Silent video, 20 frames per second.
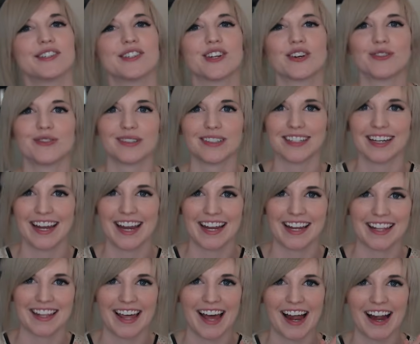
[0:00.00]
don't
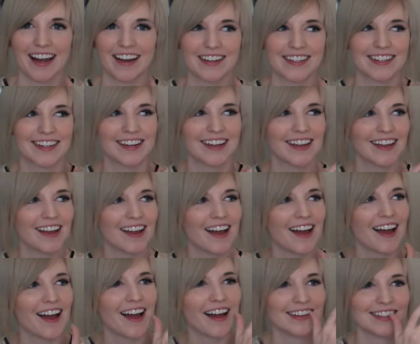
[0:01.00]
take that
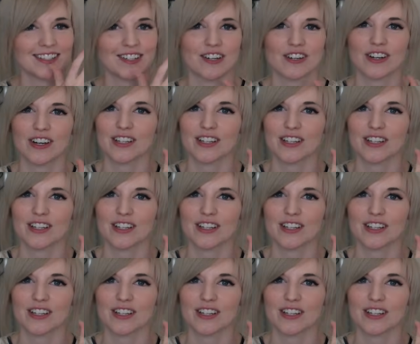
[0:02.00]
as your